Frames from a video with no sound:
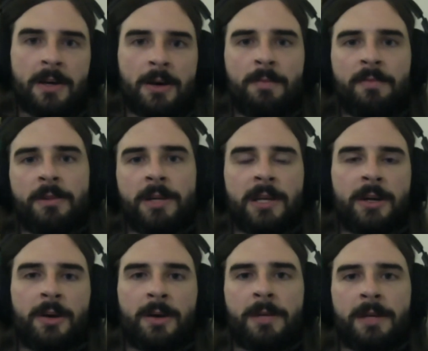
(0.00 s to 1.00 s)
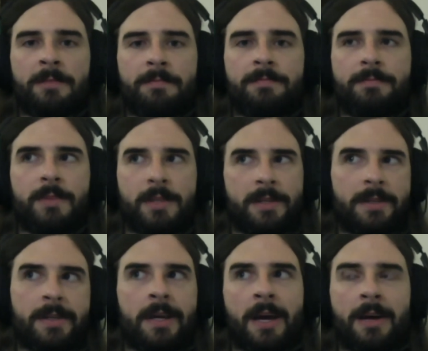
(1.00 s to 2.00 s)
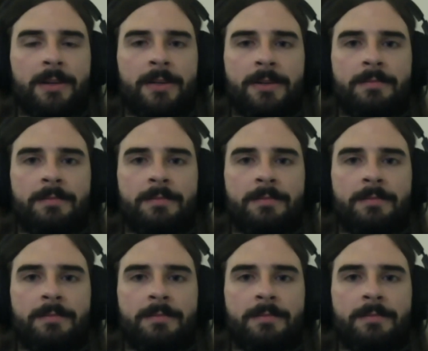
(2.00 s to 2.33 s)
Hopefully, yeah.